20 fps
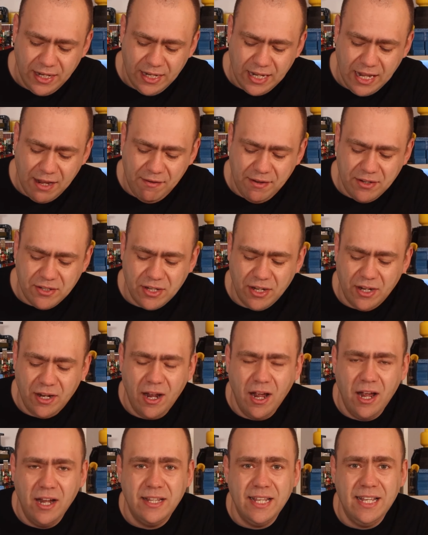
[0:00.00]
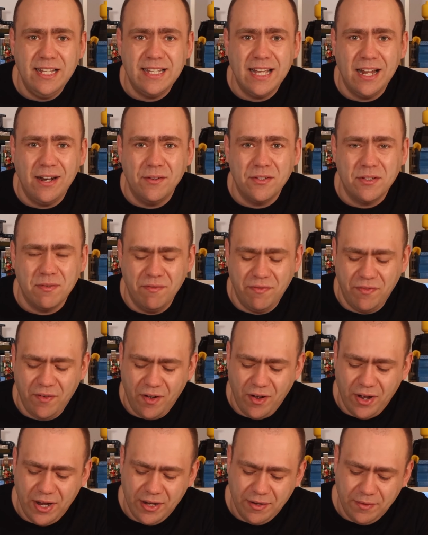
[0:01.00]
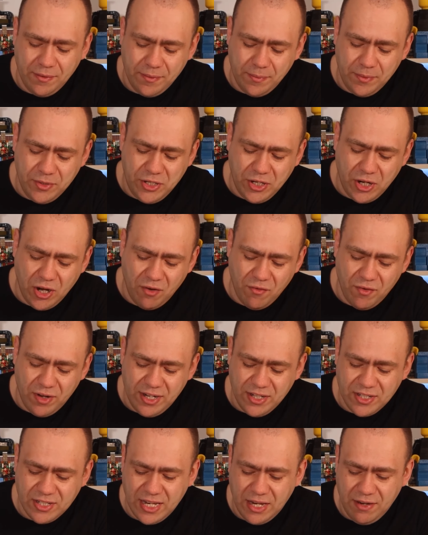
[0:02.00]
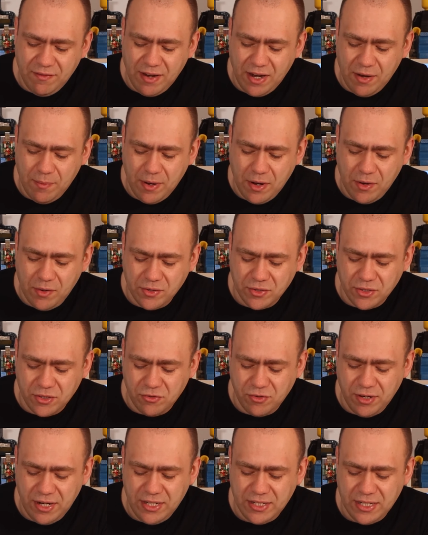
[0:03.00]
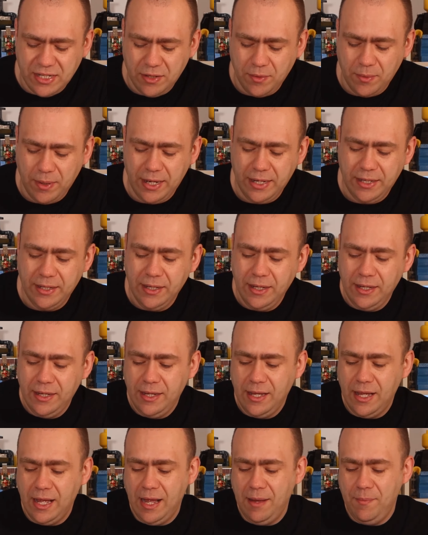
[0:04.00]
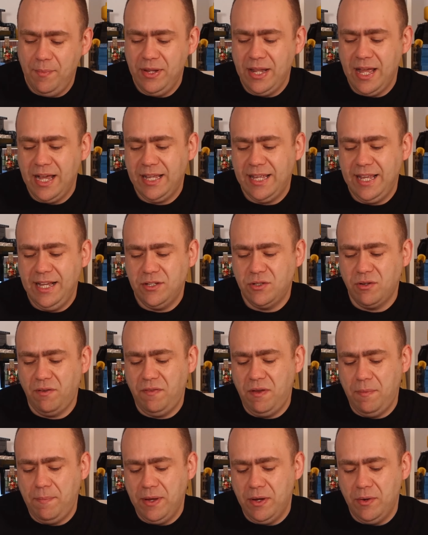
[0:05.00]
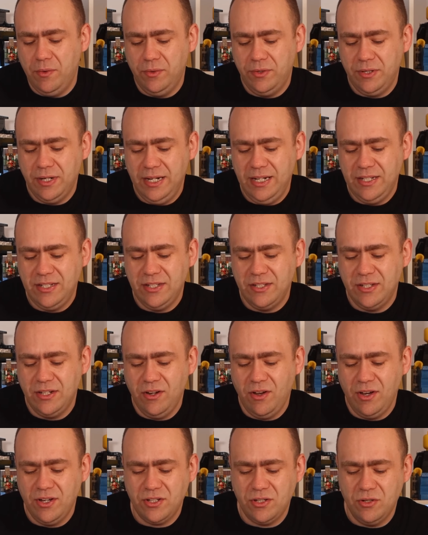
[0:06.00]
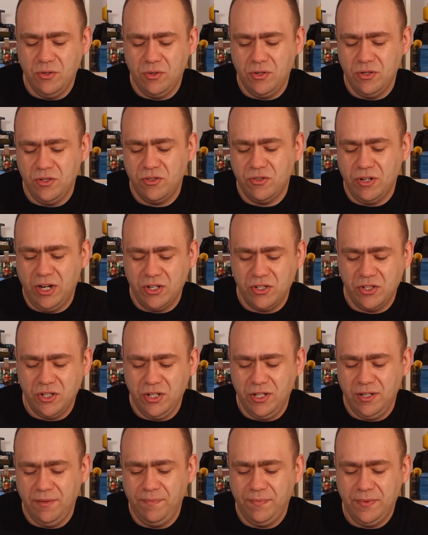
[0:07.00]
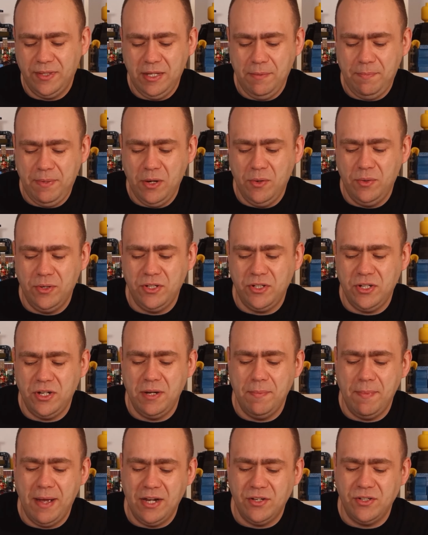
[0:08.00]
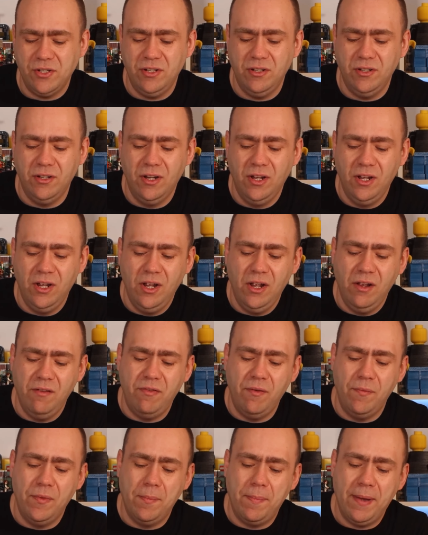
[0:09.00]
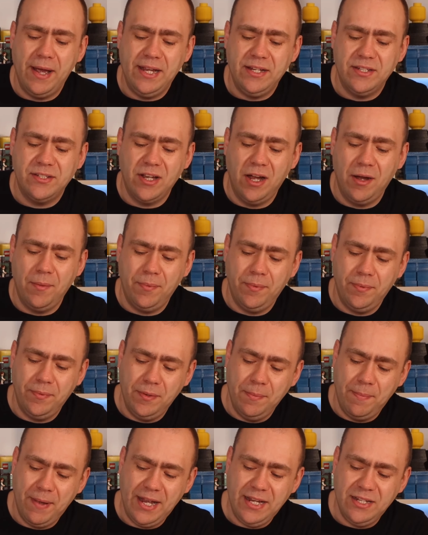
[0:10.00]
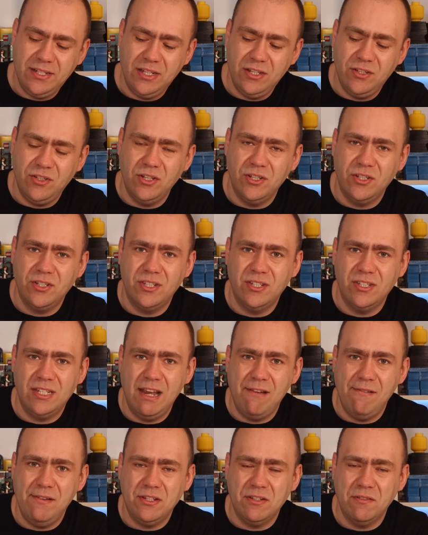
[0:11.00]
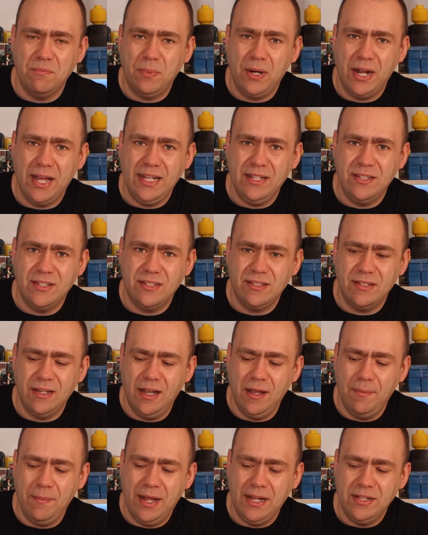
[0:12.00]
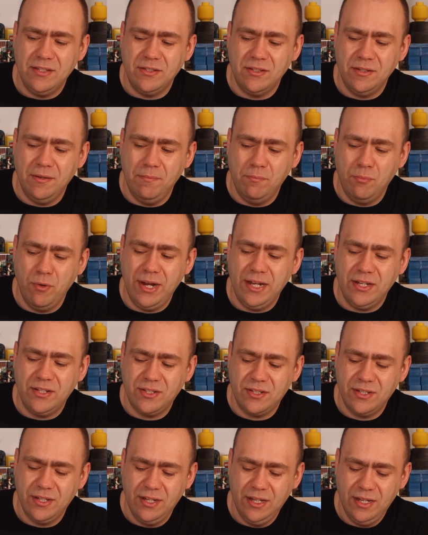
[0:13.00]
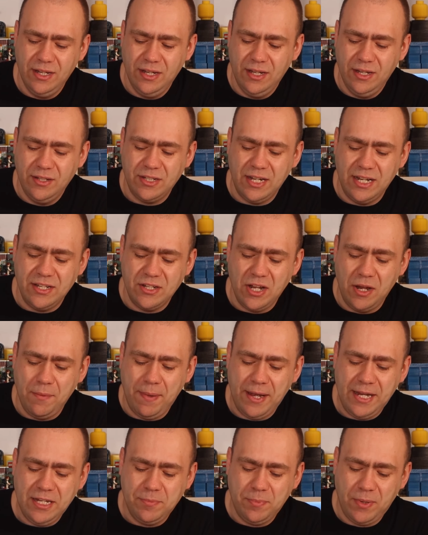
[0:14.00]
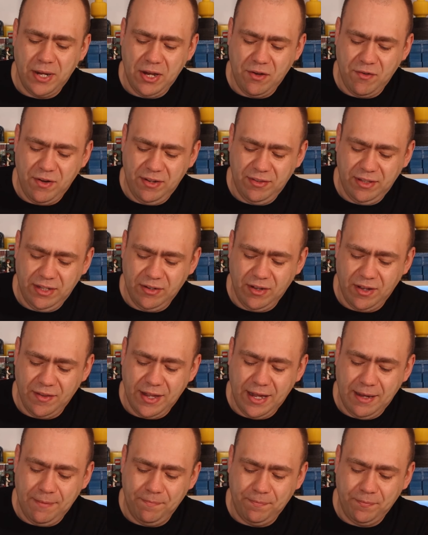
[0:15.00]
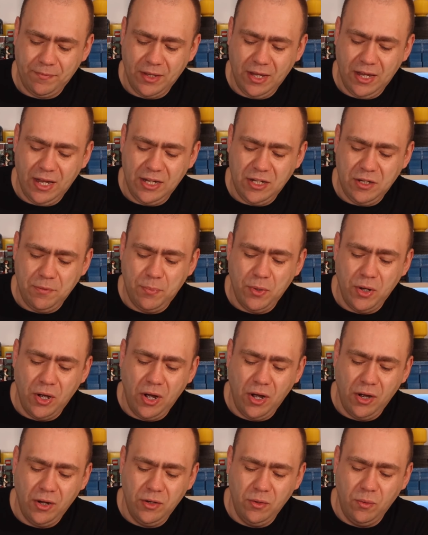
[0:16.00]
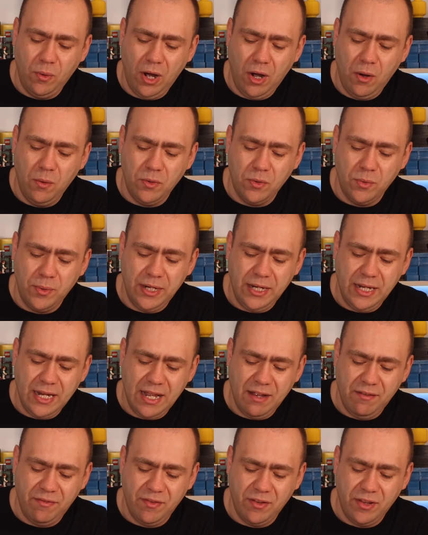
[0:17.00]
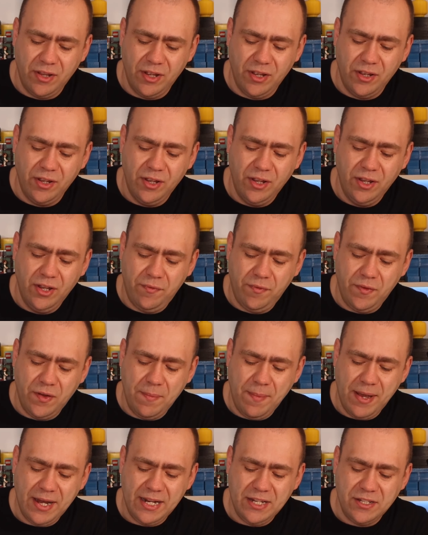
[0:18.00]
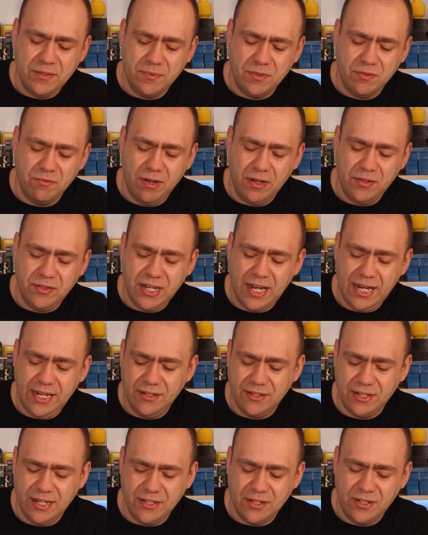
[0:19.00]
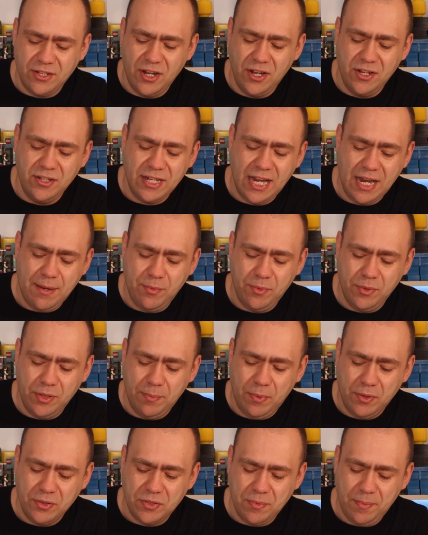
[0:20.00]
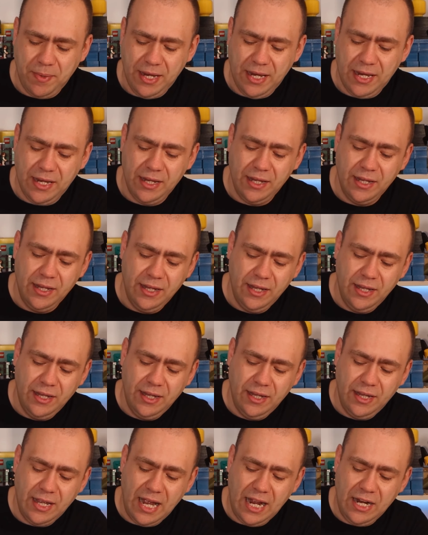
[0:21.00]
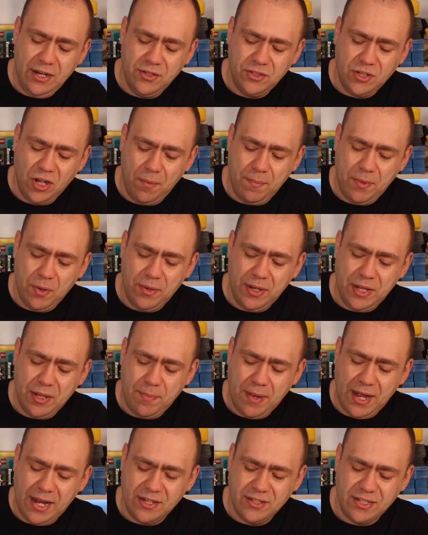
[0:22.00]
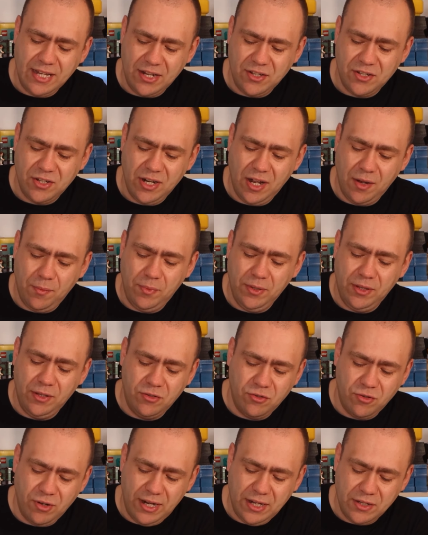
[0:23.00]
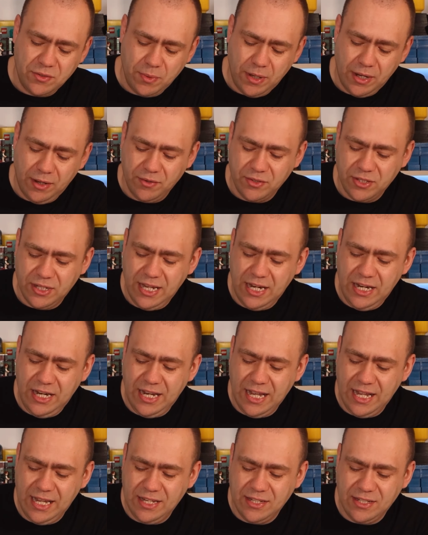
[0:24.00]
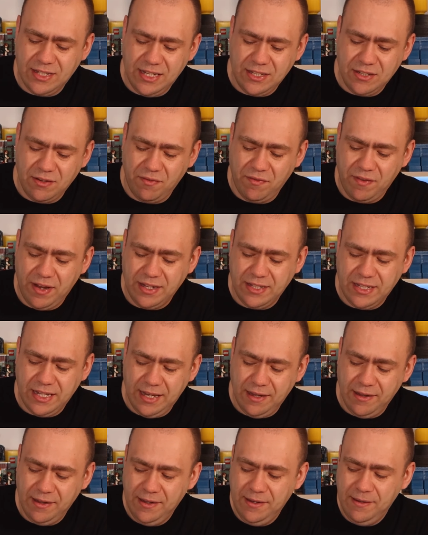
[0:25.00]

There is a detail of some fire, which you can't really see very well because the tree's in the way. But that kicks off your build. And this is a nice little construction. You build, as you'd imagine, from the base up. The base is just a series of plates and some bricks. So there's no base plate or anything like that. You put a little holder in there for the mechanism to rotate. So there's a turntable at the bottom here. And you start building the back section up with the tree as well. So then you get this effect here.